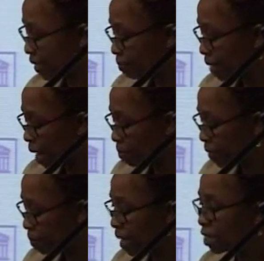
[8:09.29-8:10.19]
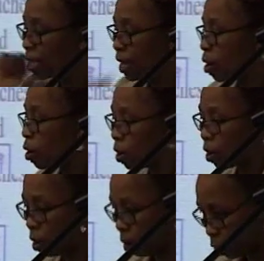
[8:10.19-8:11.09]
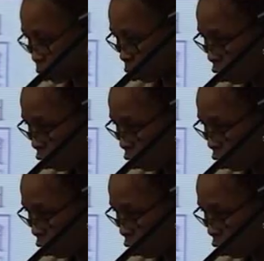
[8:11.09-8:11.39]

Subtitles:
same time, they must also